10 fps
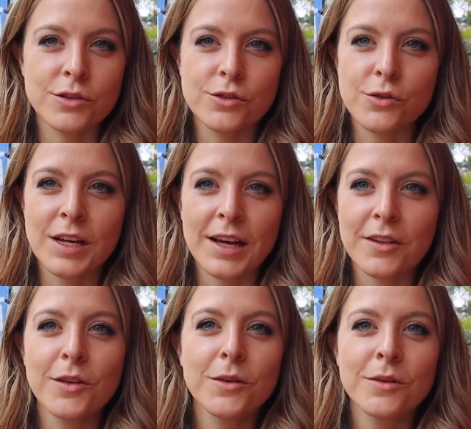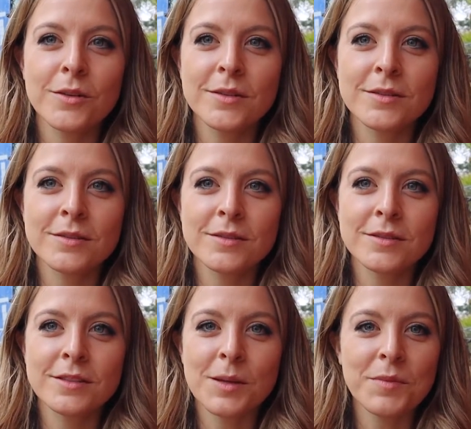
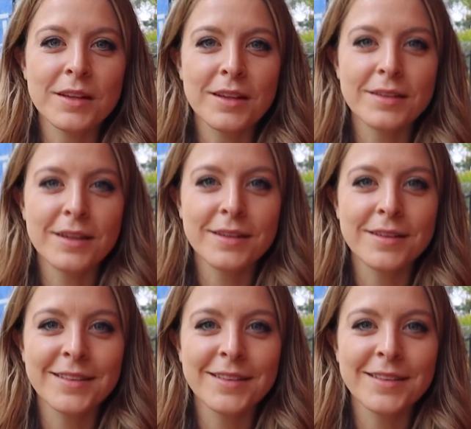Juliana, something like that.